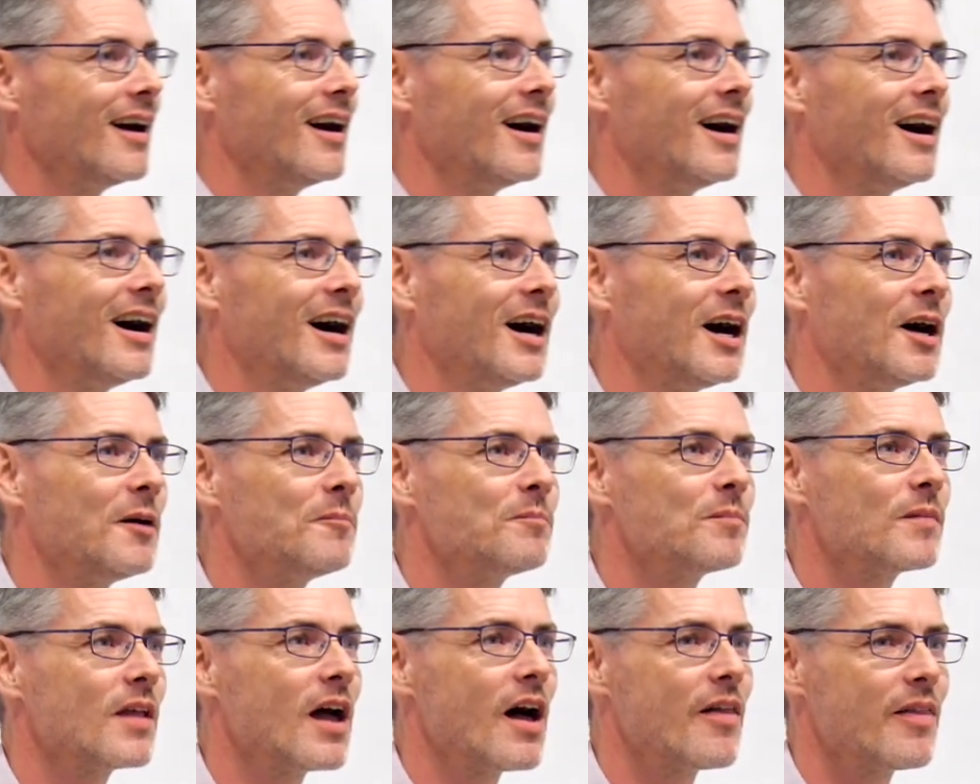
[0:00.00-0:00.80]

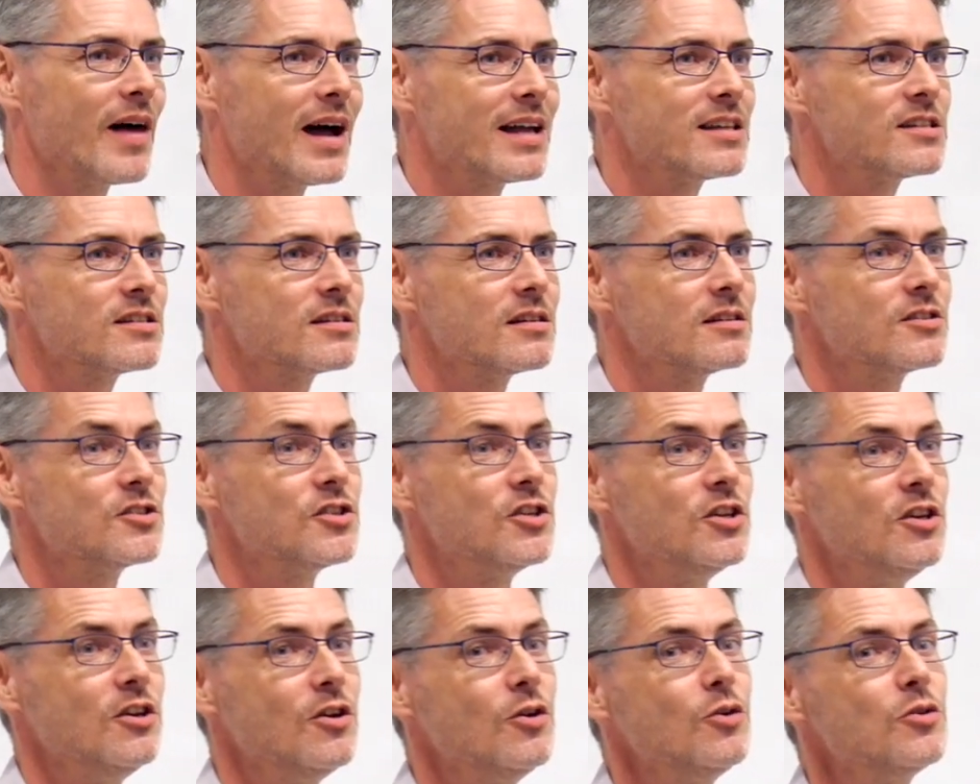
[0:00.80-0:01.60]
and that's
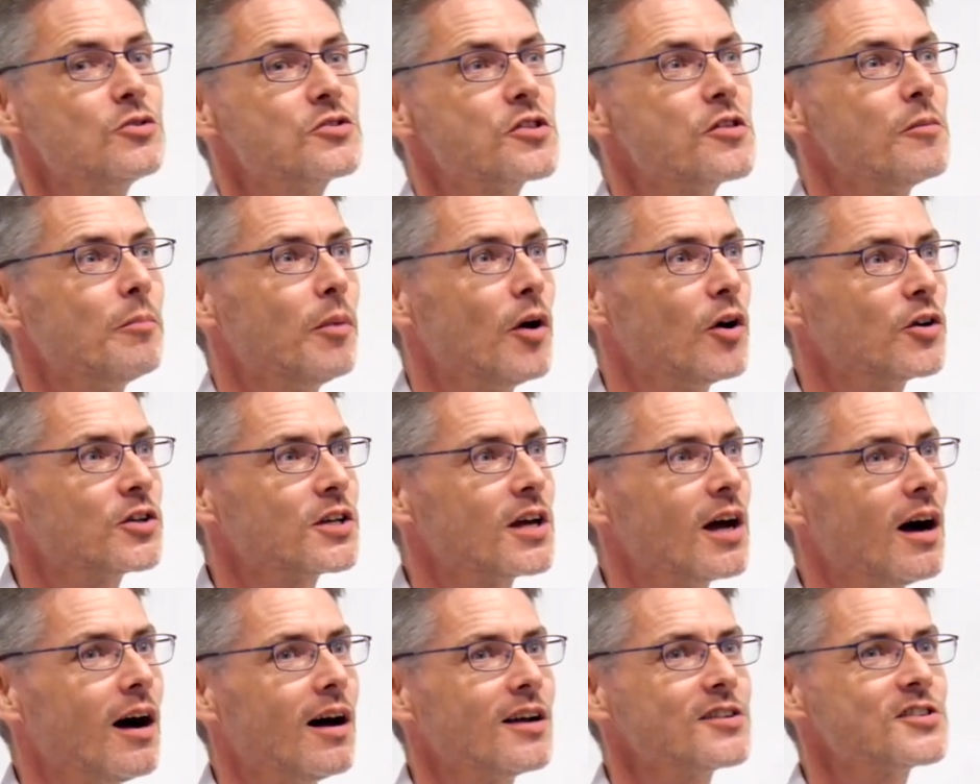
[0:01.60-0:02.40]
to use the
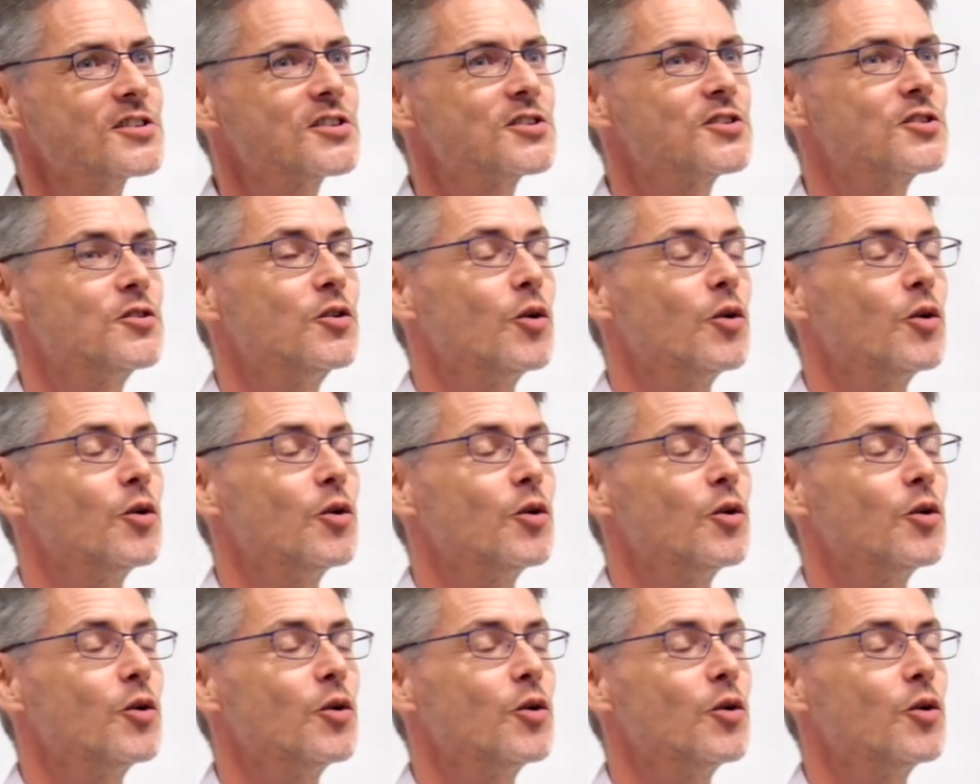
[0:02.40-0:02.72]
podcasts